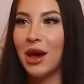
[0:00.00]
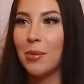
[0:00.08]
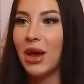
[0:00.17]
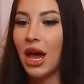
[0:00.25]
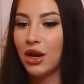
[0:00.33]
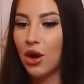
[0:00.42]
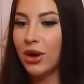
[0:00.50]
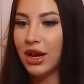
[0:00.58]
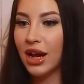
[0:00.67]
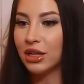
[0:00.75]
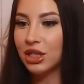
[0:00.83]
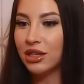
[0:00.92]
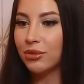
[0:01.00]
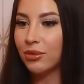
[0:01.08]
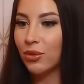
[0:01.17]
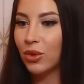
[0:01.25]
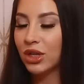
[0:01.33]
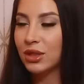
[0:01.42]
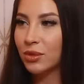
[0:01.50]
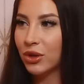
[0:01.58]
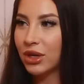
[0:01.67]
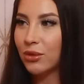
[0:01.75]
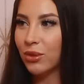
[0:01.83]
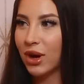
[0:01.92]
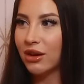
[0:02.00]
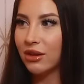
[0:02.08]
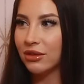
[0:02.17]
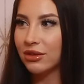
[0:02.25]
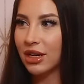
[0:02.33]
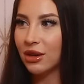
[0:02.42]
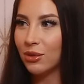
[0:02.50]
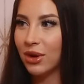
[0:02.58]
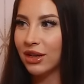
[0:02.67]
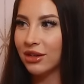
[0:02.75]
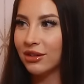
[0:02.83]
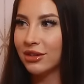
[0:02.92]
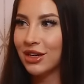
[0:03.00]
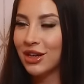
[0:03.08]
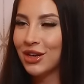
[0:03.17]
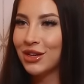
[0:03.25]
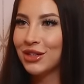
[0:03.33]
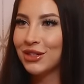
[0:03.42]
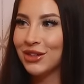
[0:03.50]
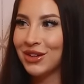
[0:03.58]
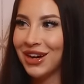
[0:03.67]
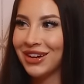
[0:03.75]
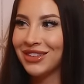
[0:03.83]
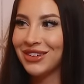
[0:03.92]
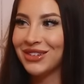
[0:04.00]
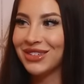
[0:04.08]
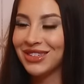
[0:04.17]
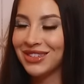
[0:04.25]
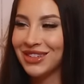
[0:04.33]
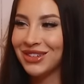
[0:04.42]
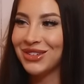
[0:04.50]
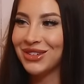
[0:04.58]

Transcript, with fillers: up, but no, it actually worked pretty well. It was kind of wow. wild. That's So, yeah, that was that